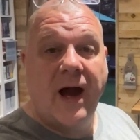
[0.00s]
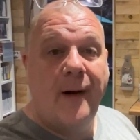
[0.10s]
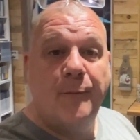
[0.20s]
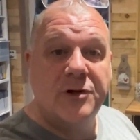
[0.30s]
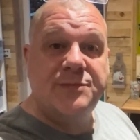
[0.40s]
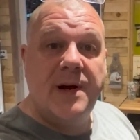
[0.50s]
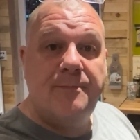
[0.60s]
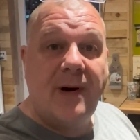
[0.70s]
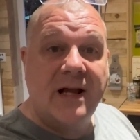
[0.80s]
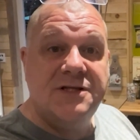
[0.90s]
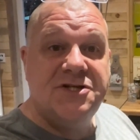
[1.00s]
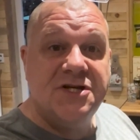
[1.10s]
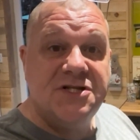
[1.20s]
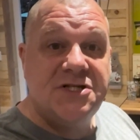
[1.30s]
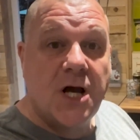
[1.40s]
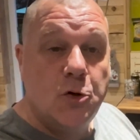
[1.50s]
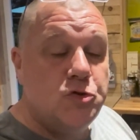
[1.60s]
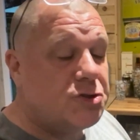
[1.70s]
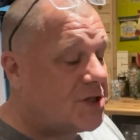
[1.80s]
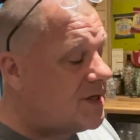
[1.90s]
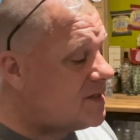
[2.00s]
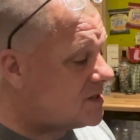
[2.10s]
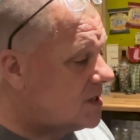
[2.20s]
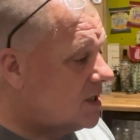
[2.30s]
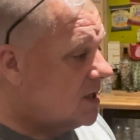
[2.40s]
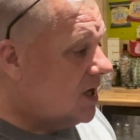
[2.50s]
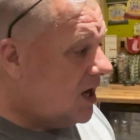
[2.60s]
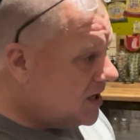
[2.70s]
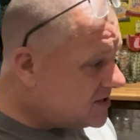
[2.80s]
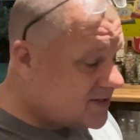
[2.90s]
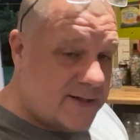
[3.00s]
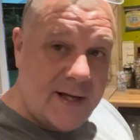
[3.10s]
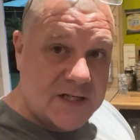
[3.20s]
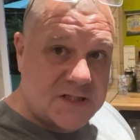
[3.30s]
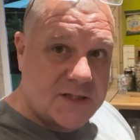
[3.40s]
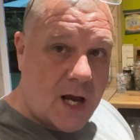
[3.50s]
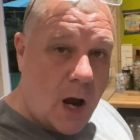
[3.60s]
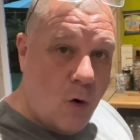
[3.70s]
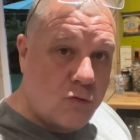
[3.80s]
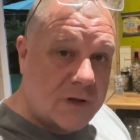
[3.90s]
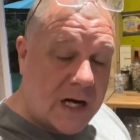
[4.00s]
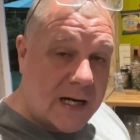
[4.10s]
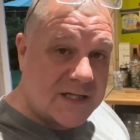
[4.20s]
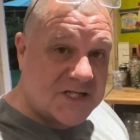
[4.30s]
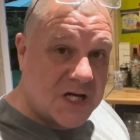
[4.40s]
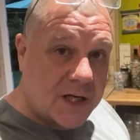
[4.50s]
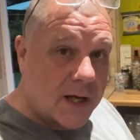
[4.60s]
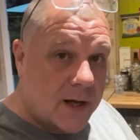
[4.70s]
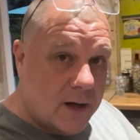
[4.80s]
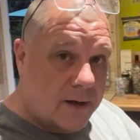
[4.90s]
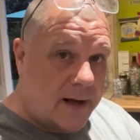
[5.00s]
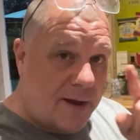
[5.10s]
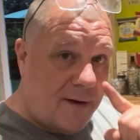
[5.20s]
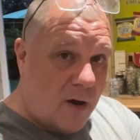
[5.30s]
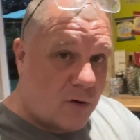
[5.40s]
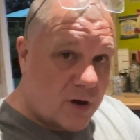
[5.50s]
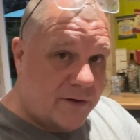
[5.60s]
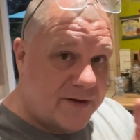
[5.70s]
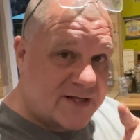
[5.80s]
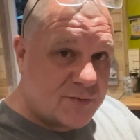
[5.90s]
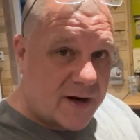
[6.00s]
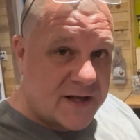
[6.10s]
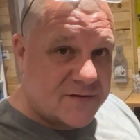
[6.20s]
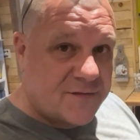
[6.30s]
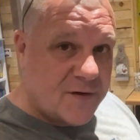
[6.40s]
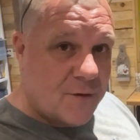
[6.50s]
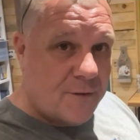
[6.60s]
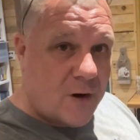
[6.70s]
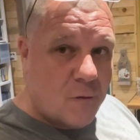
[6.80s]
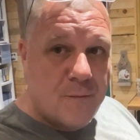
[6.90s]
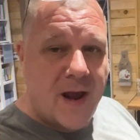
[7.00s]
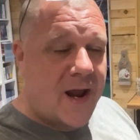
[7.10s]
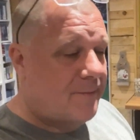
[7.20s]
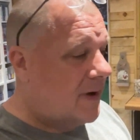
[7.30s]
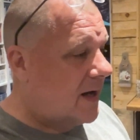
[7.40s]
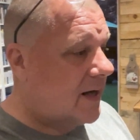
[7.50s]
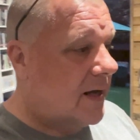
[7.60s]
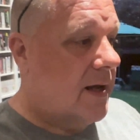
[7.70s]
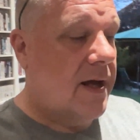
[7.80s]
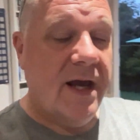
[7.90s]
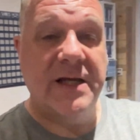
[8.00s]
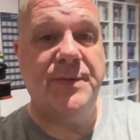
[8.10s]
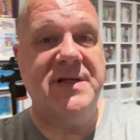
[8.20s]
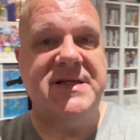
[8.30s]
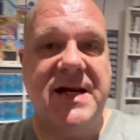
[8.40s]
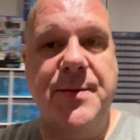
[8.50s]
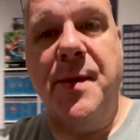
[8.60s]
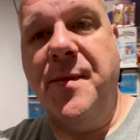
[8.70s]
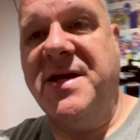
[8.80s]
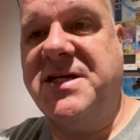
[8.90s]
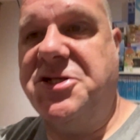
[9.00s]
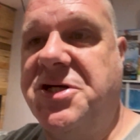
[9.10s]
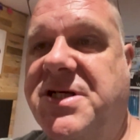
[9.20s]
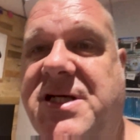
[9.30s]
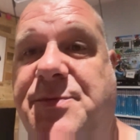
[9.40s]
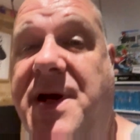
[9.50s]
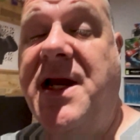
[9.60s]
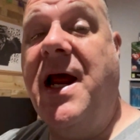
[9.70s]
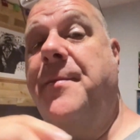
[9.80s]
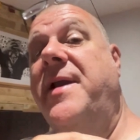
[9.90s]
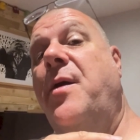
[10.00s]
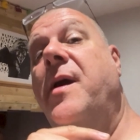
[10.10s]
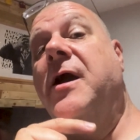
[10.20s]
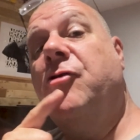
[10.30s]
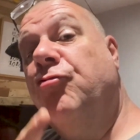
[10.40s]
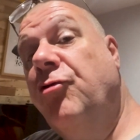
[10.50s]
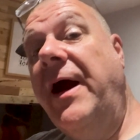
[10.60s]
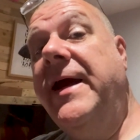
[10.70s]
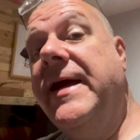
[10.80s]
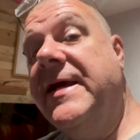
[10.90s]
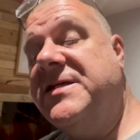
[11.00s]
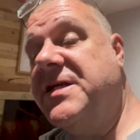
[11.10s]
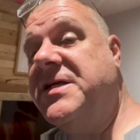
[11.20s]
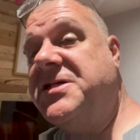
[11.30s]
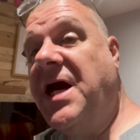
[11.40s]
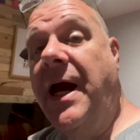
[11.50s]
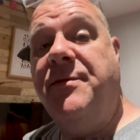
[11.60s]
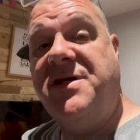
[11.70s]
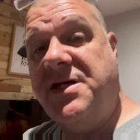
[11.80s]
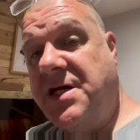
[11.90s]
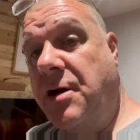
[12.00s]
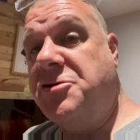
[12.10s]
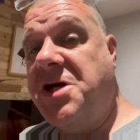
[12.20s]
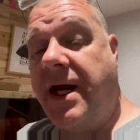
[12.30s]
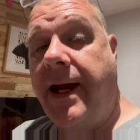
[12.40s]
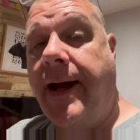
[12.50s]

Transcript: come watch me buns and toasties is this old classic. Now, Alcon, this one is for your old man, mate. He's been sending me messages. He's been letting me know how great he is at this game. So let's go and check it